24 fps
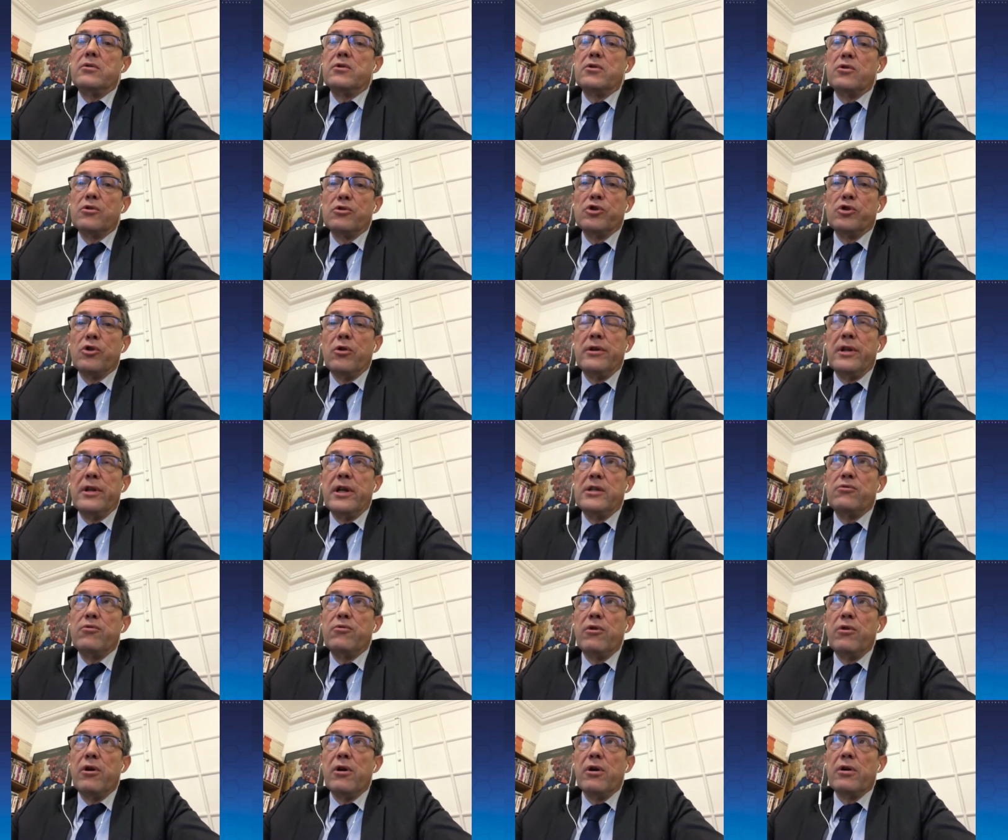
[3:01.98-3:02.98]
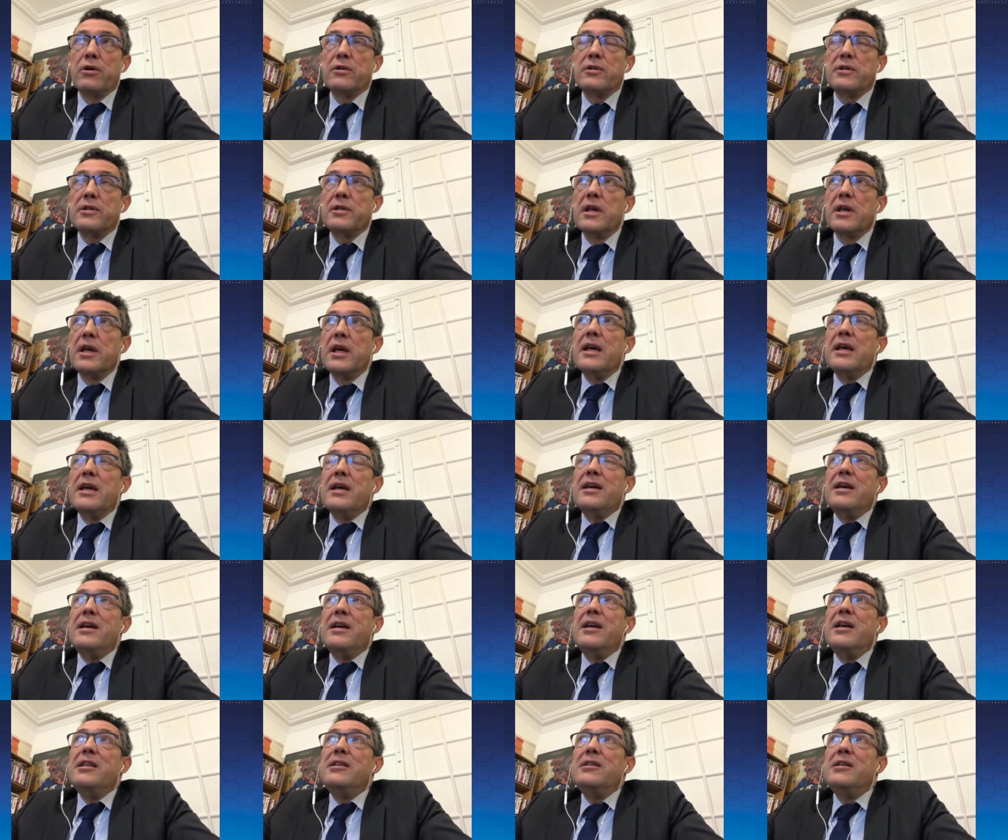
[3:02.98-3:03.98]
social networks.
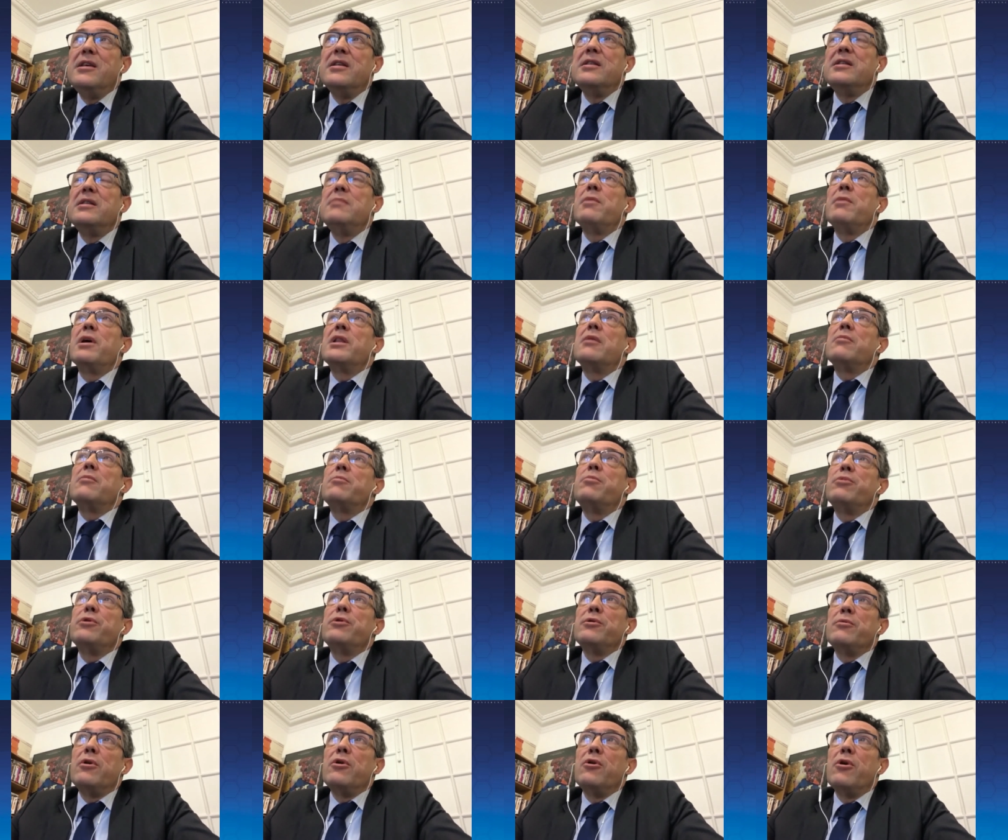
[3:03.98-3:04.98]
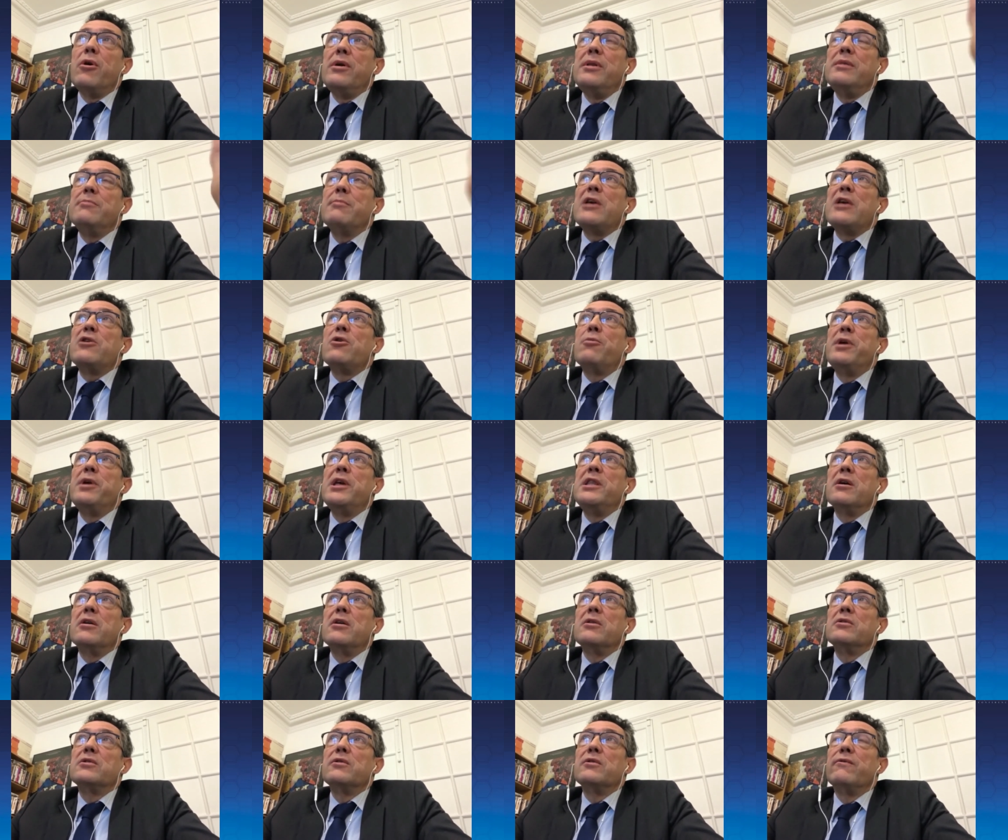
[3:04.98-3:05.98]
It is, uh, in my,
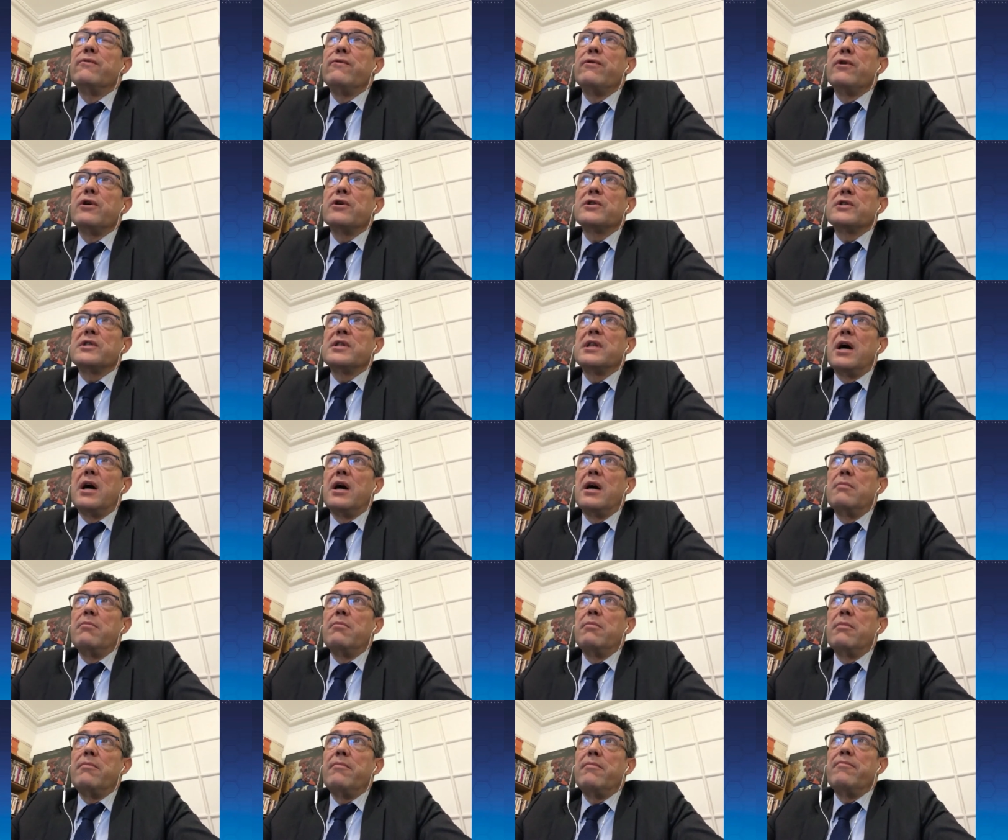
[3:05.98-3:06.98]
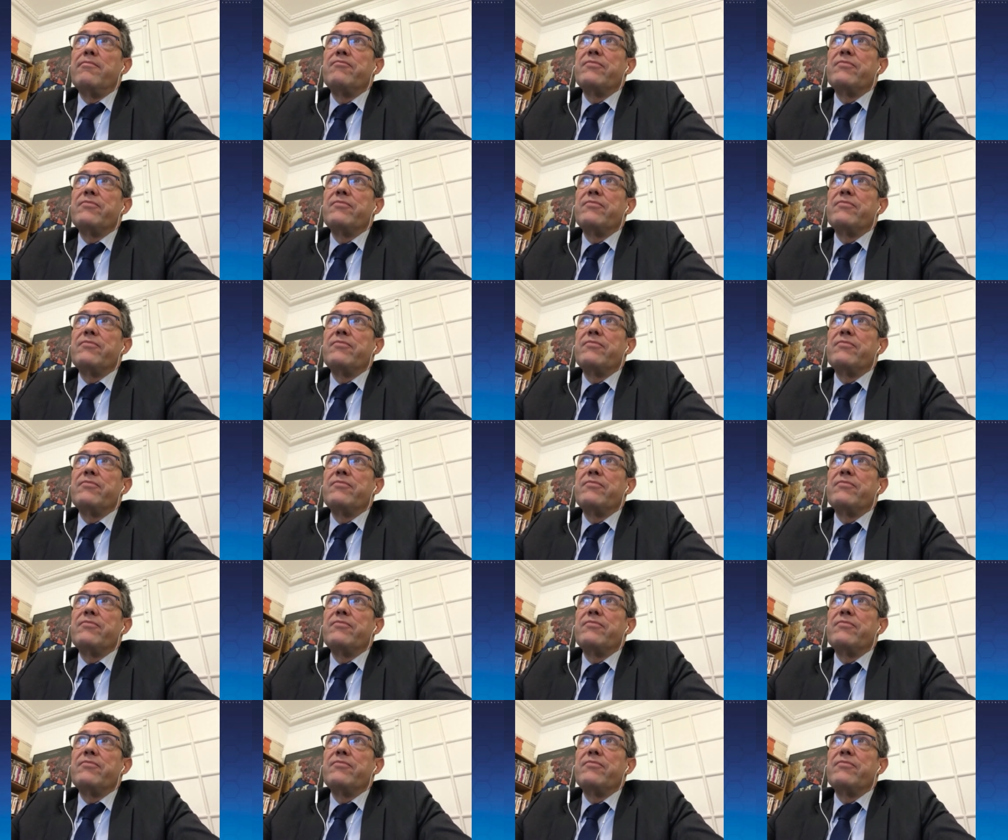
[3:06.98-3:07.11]
opinion, the first time